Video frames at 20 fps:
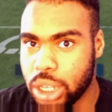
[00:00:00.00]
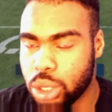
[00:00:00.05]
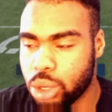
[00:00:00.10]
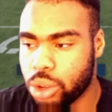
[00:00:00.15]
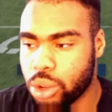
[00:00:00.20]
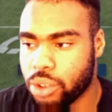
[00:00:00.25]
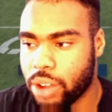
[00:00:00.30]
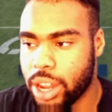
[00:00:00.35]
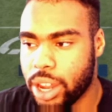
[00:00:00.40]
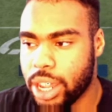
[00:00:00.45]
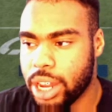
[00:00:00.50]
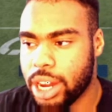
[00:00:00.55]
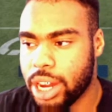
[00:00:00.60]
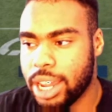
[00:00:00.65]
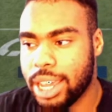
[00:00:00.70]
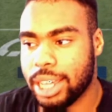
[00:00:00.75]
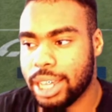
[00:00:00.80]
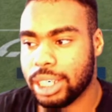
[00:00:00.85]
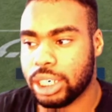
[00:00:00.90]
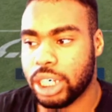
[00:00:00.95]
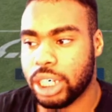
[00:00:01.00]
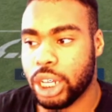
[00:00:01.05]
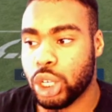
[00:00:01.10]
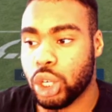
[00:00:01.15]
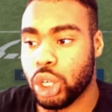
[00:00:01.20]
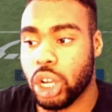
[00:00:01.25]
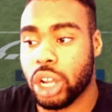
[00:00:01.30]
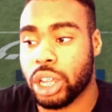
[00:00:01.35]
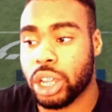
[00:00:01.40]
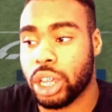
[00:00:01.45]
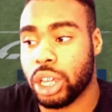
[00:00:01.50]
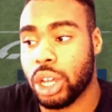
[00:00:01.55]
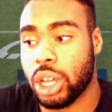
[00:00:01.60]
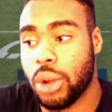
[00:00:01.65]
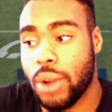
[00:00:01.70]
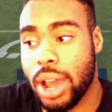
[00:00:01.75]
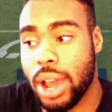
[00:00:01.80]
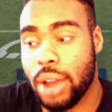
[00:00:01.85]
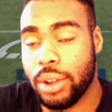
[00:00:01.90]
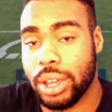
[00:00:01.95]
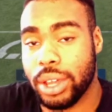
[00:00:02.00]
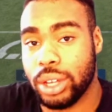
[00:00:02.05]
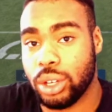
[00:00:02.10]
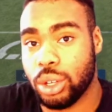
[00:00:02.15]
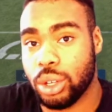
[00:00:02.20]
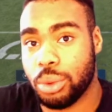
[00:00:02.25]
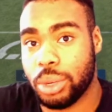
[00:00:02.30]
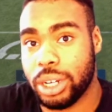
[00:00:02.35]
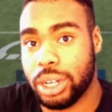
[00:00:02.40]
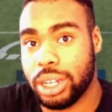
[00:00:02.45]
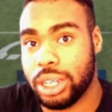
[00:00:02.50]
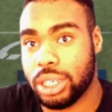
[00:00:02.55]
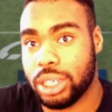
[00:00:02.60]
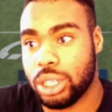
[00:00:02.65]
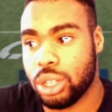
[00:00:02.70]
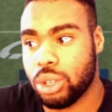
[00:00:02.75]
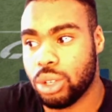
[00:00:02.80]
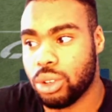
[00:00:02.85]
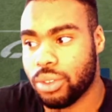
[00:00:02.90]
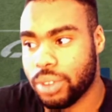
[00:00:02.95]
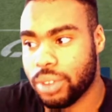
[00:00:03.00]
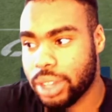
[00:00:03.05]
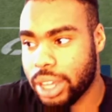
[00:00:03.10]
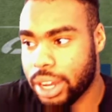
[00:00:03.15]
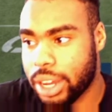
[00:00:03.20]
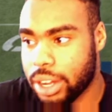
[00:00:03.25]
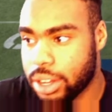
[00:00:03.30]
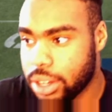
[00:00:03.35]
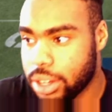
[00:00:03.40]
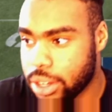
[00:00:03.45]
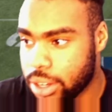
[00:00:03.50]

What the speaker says: doing right here, and Chase Young can go out and do what he needs to do over there.